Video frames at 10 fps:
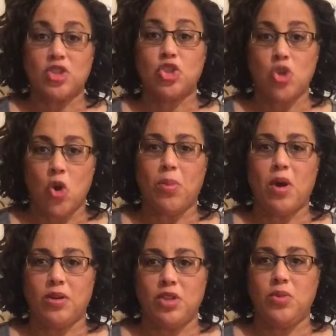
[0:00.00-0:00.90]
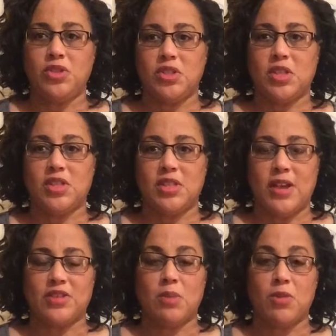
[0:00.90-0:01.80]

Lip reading: of snowball you into success.